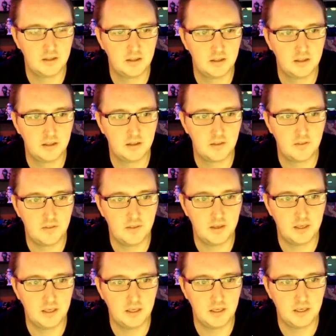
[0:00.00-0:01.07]

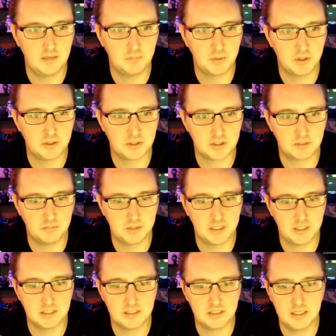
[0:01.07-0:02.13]
the purchase complete is
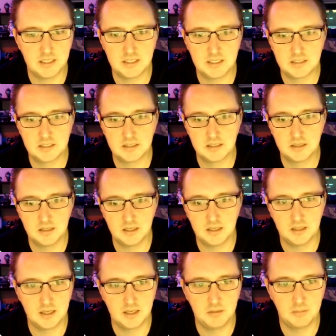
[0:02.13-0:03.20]
yes, then
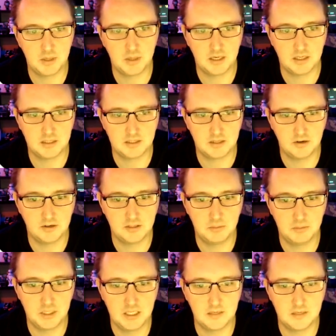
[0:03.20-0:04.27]
that button is going to be hidden.